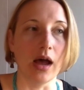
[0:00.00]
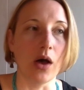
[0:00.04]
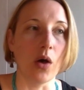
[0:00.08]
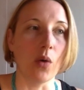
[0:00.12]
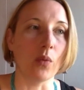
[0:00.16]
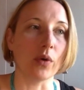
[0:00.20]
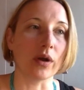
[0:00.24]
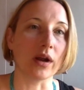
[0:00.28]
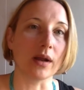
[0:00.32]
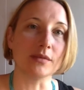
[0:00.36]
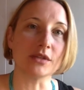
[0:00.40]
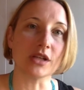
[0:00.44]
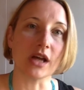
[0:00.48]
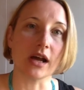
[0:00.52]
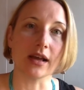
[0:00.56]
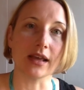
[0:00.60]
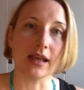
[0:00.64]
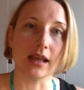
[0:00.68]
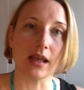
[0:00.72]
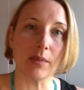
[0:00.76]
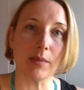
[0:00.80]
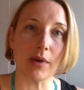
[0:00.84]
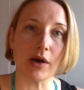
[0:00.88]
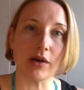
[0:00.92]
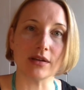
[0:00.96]
What I'm
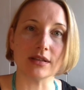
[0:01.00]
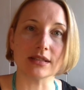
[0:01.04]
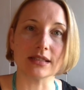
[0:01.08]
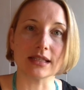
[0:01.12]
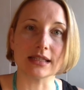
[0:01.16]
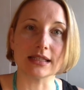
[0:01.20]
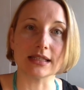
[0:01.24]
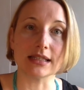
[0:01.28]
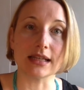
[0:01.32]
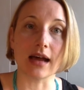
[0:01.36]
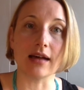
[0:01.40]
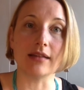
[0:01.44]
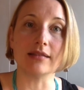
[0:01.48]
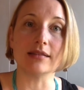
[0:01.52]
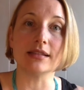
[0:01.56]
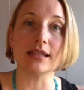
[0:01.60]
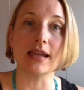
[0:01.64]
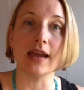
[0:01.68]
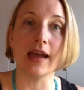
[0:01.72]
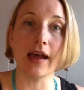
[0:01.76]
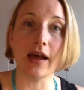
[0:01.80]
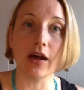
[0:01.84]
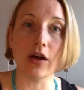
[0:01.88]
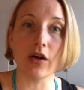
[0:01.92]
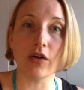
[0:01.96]
talking about is let's not
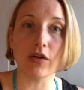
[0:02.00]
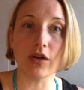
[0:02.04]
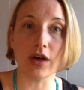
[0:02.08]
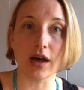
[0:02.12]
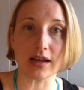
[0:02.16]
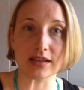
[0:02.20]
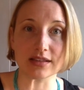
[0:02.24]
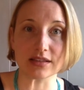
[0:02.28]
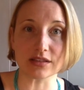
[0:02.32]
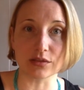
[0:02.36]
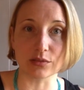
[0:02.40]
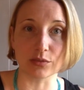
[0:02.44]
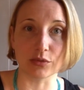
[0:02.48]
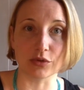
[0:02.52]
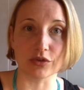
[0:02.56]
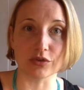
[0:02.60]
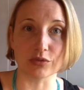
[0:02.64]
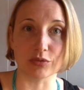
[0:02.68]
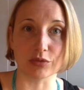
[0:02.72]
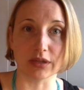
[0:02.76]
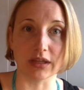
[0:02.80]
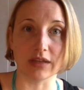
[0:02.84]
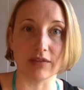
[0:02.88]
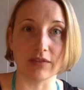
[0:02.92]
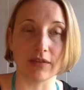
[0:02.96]
tell customers
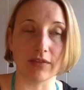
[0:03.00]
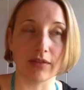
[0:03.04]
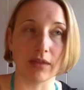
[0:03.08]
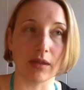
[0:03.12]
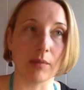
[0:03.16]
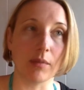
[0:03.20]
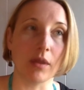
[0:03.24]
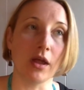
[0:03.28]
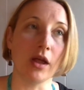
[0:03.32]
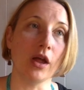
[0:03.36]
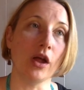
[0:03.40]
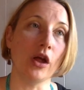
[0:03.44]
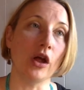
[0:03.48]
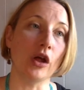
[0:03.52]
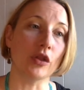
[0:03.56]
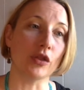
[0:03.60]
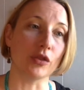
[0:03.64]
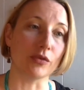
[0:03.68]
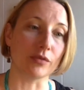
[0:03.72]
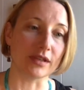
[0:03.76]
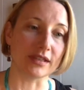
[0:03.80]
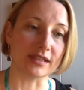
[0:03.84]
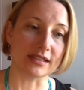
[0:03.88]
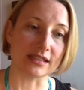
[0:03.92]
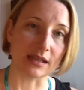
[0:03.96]
we're giving them
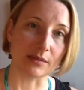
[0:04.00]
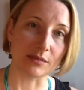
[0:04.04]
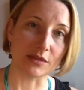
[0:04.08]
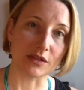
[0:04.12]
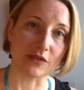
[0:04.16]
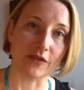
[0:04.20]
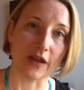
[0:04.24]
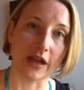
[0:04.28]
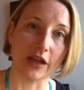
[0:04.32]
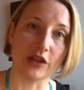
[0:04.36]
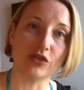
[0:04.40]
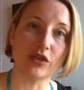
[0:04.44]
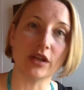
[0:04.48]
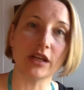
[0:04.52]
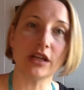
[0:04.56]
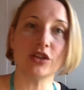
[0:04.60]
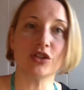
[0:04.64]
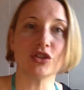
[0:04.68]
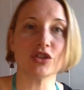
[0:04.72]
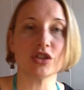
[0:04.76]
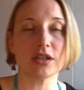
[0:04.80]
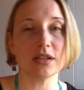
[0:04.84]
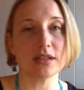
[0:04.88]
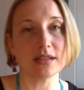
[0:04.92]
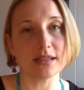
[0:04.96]
3 stems of
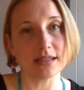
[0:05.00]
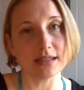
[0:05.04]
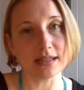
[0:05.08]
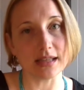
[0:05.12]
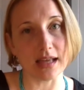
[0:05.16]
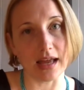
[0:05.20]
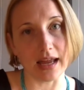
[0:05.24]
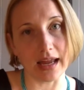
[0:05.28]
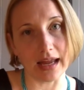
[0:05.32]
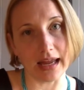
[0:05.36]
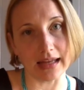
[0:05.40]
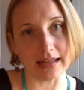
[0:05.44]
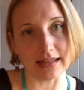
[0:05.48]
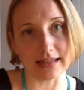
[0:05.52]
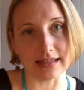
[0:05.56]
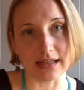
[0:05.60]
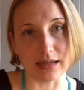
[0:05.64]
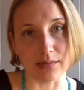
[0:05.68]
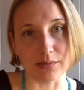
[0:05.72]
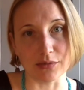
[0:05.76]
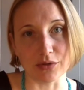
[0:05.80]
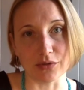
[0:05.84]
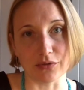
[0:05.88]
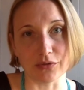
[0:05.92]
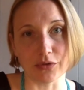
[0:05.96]
hydrangea, 8
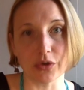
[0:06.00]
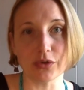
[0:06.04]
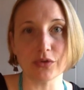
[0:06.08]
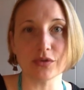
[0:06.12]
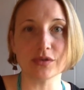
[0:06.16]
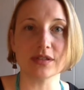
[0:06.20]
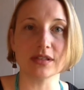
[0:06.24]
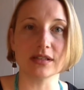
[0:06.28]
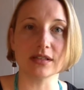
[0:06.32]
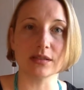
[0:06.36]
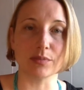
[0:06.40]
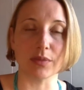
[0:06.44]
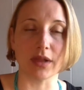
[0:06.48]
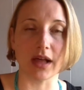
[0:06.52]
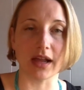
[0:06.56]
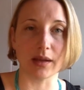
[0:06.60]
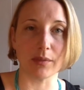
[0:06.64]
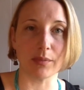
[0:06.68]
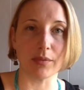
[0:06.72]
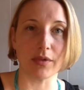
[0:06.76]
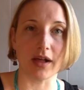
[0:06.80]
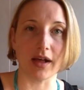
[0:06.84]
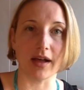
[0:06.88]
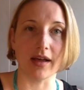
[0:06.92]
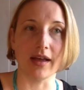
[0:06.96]
stems of roses, blah, blah,
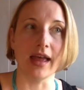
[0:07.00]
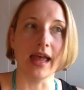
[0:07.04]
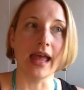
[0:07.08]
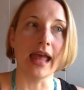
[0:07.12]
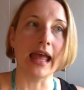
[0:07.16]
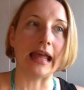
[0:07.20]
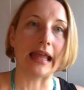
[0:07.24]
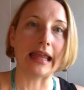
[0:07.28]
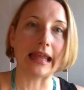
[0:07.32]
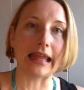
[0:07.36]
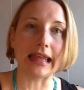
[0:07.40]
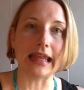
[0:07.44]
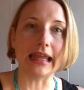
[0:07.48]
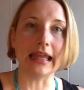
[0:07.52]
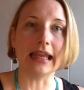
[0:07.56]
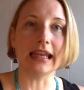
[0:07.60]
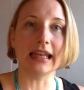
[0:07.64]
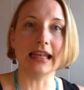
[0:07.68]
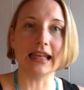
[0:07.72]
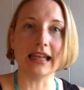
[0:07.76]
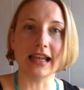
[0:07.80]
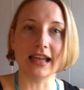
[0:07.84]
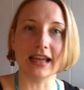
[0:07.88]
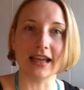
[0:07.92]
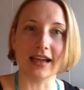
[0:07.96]
blah,
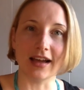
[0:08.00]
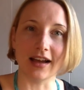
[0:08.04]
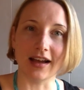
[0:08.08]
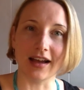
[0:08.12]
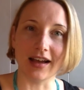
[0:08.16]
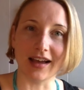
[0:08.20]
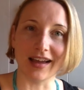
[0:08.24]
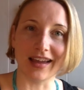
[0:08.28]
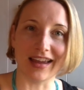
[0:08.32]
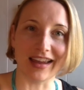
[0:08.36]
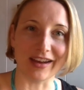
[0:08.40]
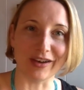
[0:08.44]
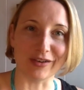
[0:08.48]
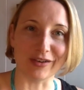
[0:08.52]
in an